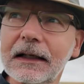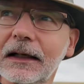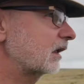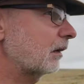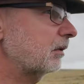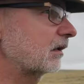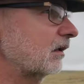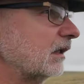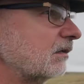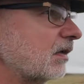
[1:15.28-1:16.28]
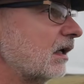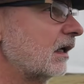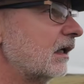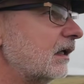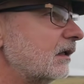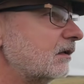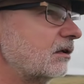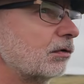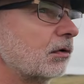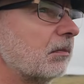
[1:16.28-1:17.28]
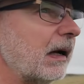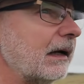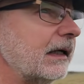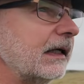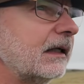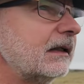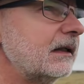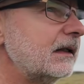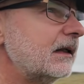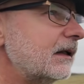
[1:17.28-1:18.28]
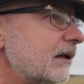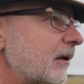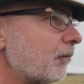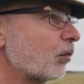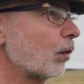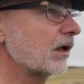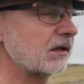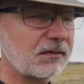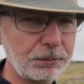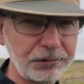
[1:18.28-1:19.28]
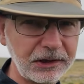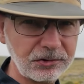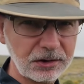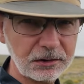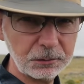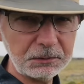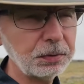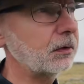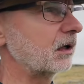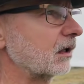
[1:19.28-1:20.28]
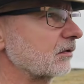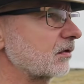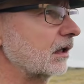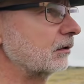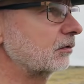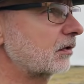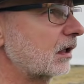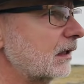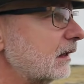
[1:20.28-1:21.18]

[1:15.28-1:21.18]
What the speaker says: A couple of things to talk about here. One is the pressure that we put on ourselves